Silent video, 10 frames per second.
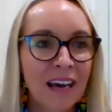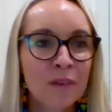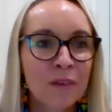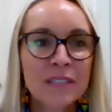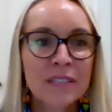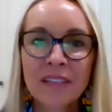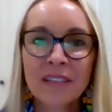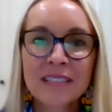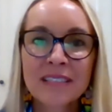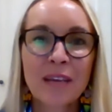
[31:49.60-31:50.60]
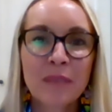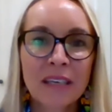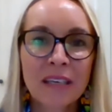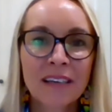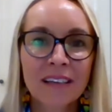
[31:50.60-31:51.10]
I was living the same
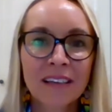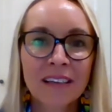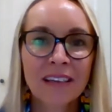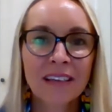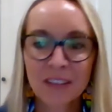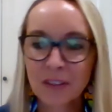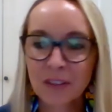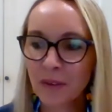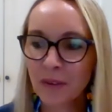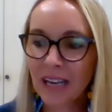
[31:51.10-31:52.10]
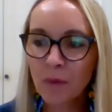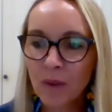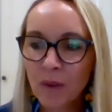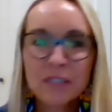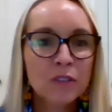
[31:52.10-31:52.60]
year. You know what? I
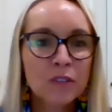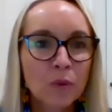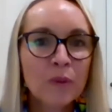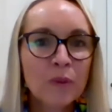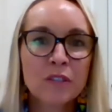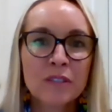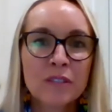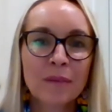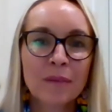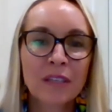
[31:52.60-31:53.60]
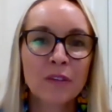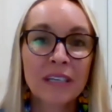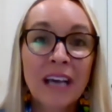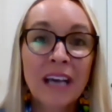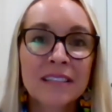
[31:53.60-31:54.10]
wanted to always do something new,
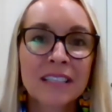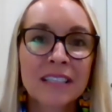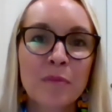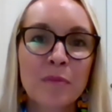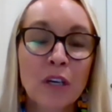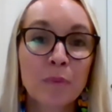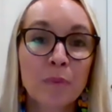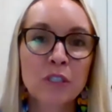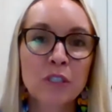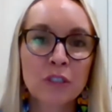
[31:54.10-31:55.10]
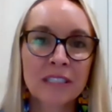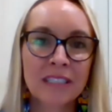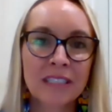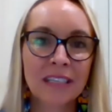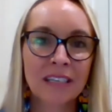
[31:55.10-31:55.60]
and now it's given me an
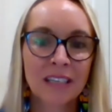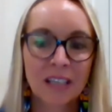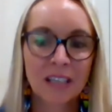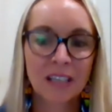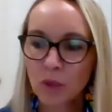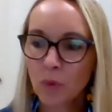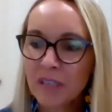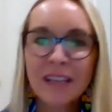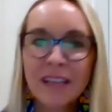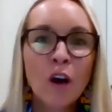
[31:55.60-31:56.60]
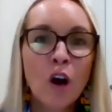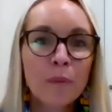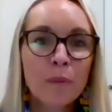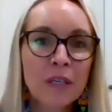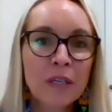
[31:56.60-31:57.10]
opportunity. So what is that
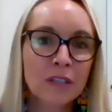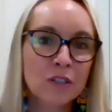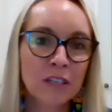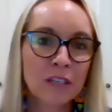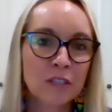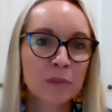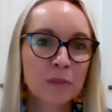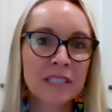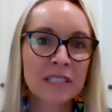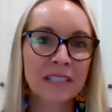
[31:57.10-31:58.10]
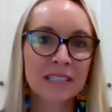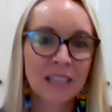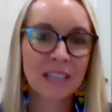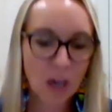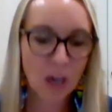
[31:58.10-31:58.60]
hobby you can turn into a business?